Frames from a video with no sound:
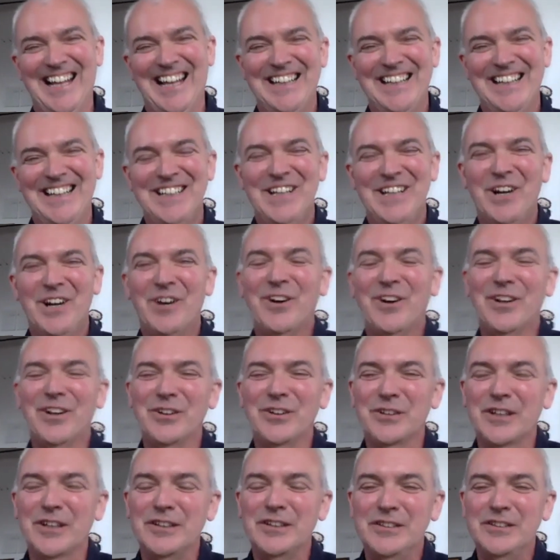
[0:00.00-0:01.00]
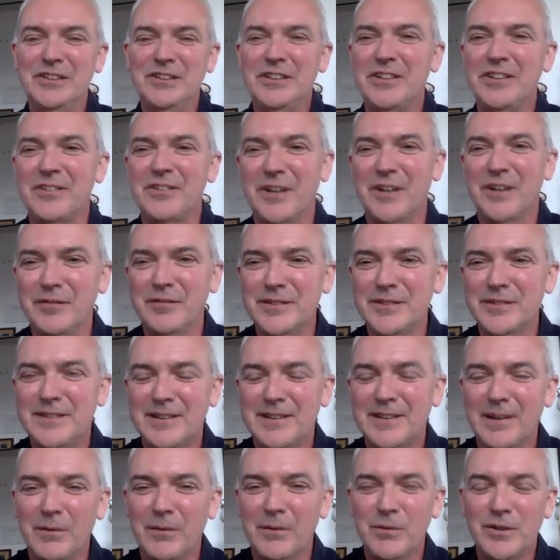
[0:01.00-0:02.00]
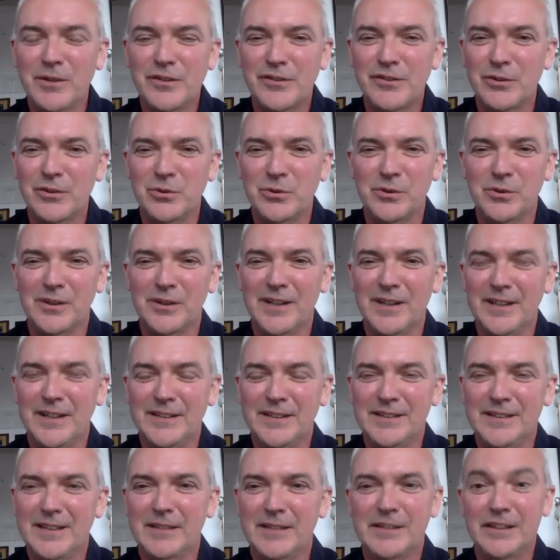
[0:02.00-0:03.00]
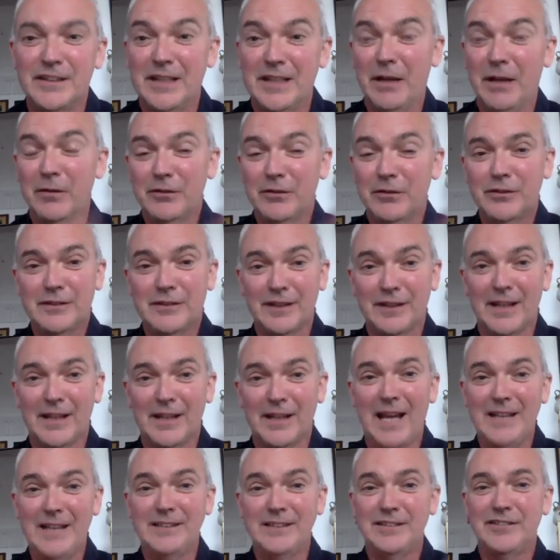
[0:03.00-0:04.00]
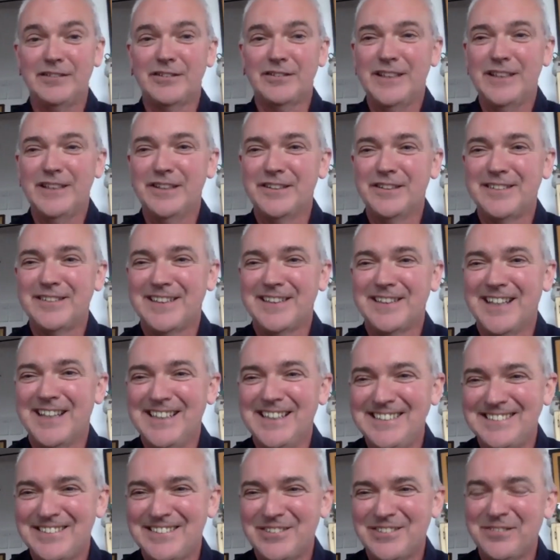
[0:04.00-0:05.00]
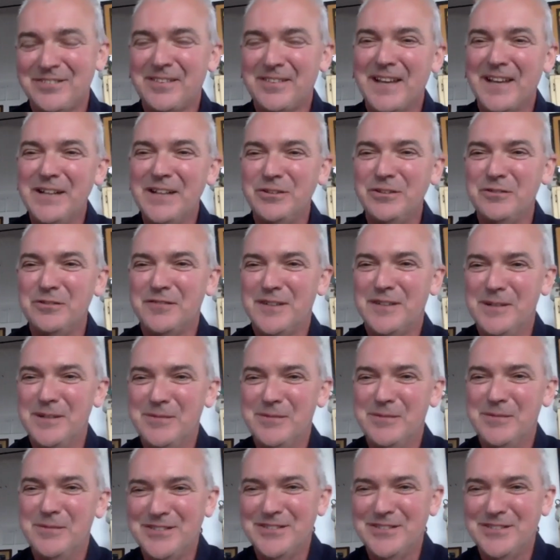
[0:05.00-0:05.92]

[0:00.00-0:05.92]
Well, look, you deserve it, and we're so delighted you're here tonight. So thank you very much.